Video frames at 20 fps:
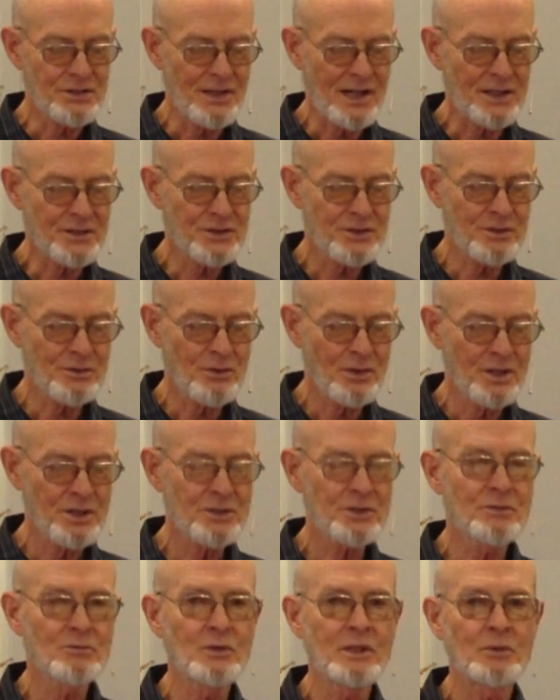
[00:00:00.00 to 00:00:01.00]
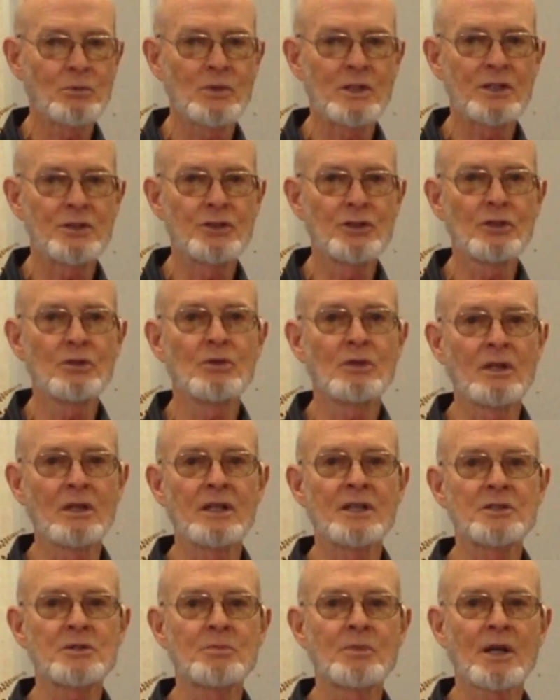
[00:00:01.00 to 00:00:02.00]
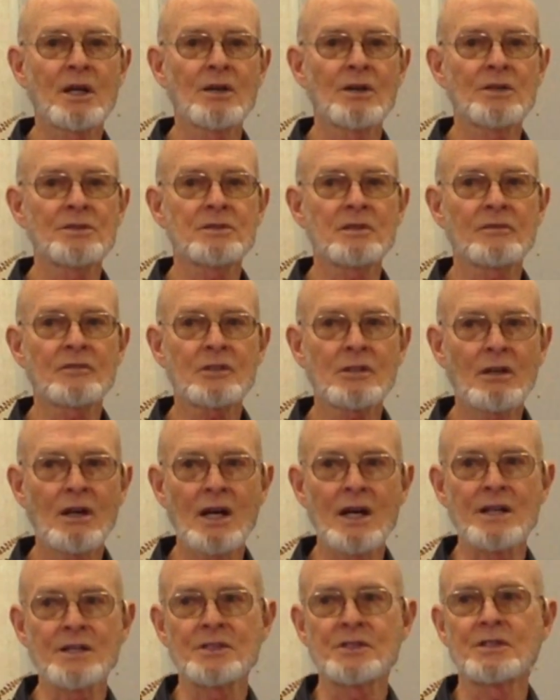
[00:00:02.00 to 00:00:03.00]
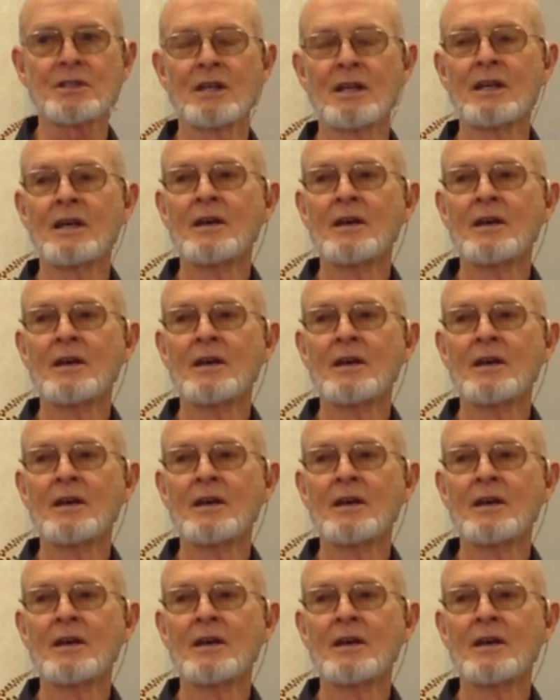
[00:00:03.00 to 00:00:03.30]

That's the reason we, we do it is because of Christ.